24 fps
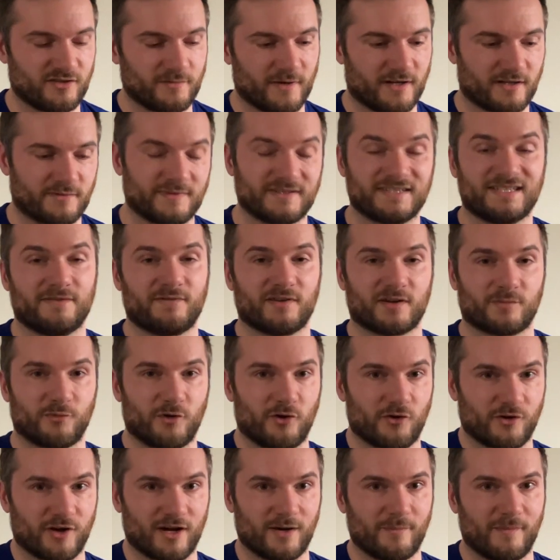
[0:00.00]
about a specific
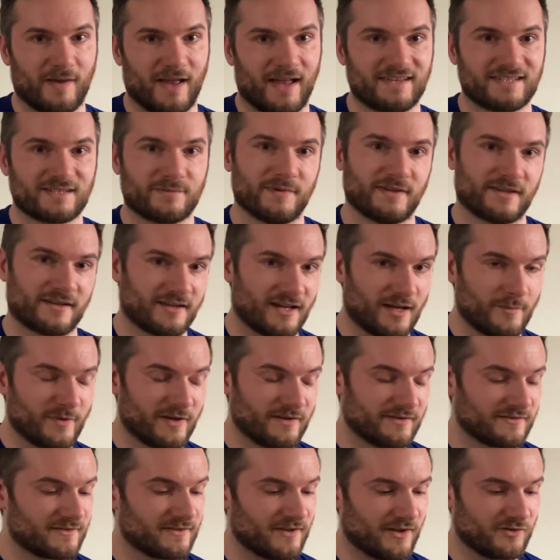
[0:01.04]
program, ask them in the
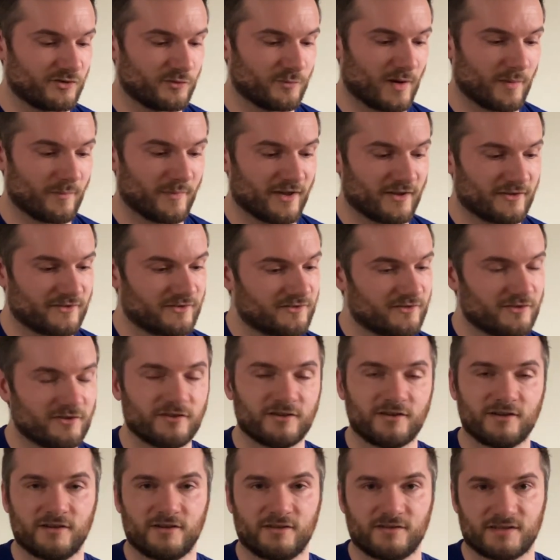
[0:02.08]
comments. I'll do my best
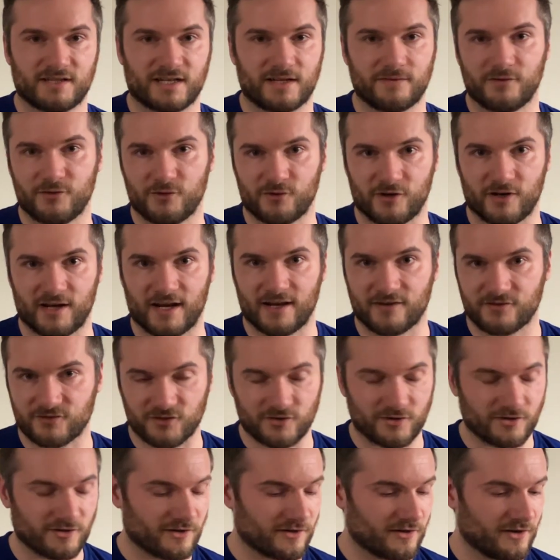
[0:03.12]
to give you a good
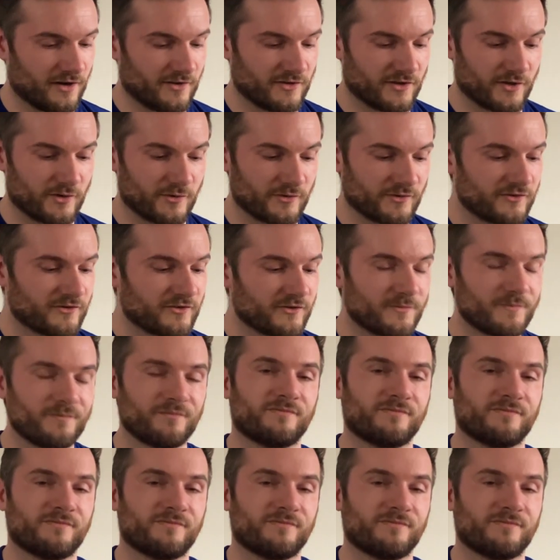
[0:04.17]
answer on those.